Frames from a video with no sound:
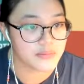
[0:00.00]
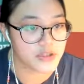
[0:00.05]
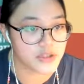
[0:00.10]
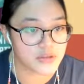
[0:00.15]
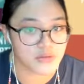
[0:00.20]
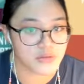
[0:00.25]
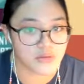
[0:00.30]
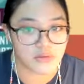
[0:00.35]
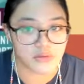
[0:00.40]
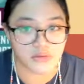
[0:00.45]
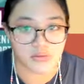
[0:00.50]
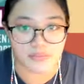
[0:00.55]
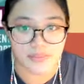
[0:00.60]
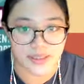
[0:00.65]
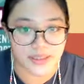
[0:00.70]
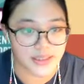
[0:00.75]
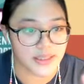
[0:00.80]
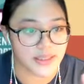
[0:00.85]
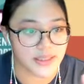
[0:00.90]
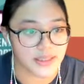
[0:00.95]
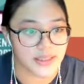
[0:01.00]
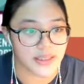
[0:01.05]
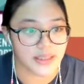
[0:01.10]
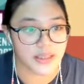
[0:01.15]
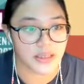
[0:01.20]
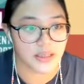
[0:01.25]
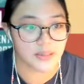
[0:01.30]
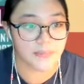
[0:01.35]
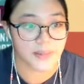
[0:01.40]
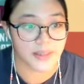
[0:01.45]
just to zoom it in a
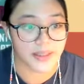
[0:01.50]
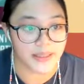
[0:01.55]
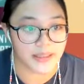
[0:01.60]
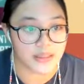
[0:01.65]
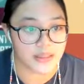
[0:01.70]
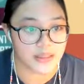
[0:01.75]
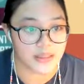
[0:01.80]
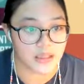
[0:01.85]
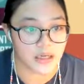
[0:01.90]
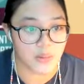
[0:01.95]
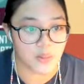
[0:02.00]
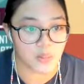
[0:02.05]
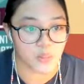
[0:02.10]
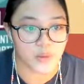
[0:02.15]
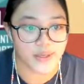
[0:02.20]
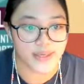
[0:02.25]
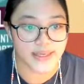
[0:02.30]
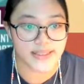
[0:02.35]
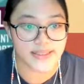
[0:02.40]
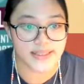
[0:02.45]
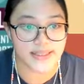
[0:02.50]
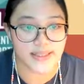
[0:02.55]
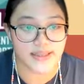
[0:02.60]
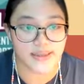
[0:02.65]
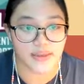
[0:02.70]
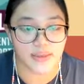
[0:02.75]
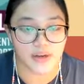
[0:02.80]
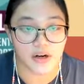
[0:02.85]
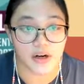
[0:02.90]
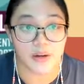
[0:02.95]
little bit, we can see
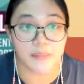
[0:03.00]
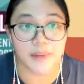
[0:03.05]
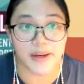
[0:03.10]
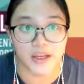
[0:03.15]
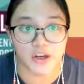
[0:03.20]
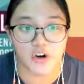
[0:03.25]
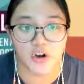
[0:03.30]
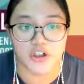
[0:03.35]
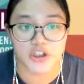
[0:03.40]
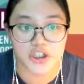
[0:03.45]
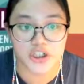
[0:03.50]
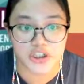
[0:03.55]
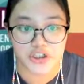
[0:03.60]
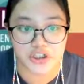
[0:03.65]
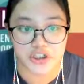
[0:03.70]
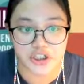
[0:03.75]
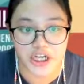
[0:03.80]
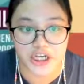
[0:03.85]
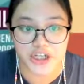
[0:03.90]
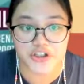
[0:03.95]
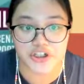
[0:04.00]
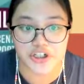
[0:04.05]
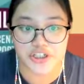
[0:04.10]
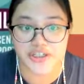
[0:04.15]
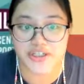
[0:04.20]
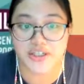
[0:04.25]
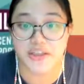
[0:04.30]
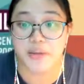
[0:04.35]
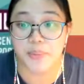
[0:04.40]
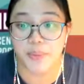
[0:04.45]
that there are biological
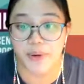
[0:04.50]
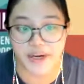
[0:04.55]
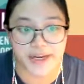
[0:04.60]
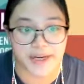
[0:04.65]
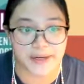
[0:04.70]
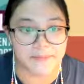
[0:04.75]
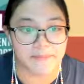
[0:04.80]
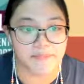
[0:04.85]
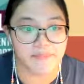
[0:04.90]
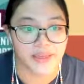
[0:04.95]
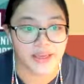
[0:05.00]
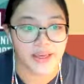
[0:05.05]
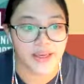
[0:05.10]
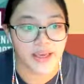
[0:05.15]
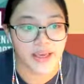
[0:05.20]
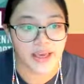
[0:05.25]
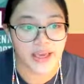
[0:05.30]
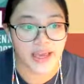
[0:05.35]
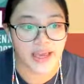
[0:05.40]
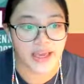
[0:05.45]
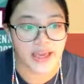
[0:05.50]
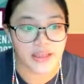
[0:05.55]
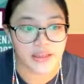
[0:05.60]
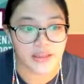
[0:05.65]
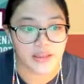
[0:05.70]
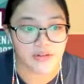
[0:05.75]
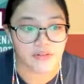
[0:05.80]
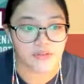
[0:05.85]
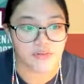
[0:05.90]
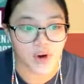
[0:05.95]
changes in the brain.
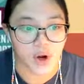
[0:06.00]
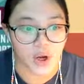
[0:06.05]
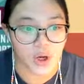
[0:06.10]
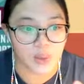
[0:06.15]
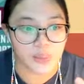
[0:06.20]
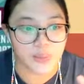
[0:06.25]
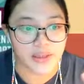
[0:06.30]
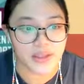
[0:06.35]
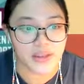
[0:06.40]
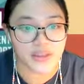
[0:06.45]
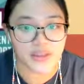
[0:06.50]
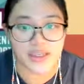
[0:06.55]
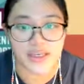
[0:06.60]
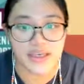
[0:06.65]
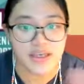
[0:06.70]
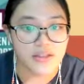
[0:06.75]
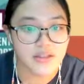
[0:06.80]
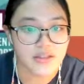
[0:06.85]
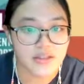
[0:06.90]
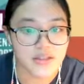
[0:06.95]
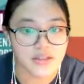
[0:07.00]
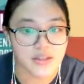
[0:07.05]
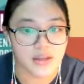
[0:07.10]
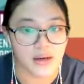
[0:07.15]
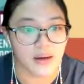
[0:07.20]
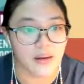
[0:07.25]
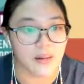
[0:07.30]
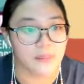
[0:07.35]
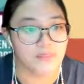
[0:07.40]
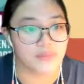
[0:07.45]
And following these
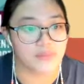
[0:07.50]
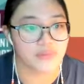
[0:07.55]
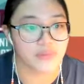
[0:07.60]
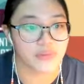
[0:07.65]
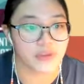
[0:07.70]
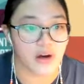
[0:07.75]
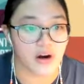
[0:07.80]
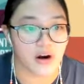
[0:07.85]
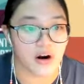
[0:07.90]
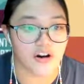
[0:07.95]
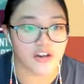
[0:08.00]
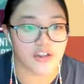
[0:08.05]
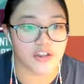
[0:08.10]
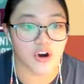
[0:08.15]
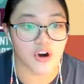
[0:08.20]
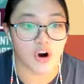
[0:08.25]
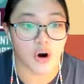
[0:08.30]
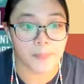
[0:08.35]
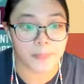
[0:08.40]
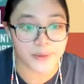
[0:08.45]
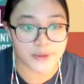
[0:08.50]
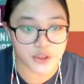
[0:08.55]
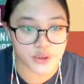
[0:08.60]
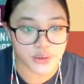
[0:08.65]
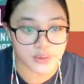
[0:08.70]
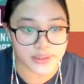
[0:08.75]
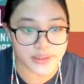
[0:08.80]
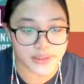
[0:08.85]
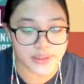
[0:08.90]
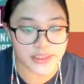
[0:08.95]
are the
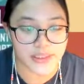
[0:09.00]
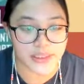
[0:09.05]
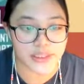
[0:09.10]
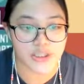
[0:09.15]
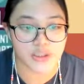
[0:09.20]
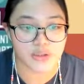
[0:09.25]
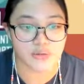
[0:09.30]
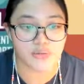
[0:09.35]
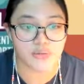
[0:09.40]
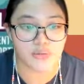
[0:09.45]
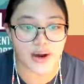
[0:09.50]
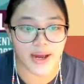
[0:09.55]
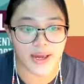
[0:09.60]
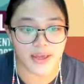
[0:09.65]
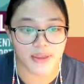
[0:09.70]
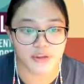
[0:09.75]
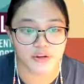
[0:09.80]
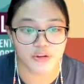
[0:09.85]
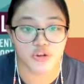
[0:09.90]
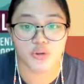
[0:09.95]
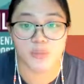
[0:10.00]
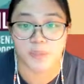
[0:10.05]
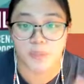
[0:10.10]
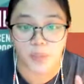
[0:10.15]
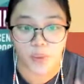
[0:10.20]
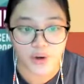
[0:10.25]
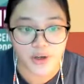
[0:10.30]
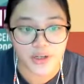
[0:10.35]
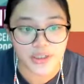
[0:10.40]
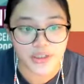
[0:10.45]
opportunities to either
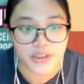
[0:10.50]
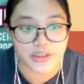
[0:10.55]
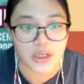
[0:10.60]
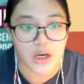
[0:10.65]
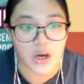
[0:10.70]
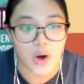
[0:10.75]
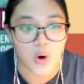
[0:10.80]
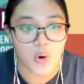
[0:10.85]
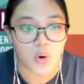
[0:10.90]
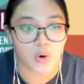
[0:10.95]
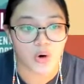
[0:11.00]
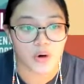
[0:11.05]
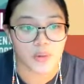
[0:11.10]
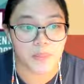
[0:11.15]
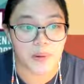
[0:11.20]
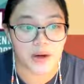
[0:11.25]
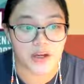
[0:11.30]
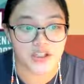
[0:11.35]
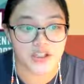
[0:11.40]
support or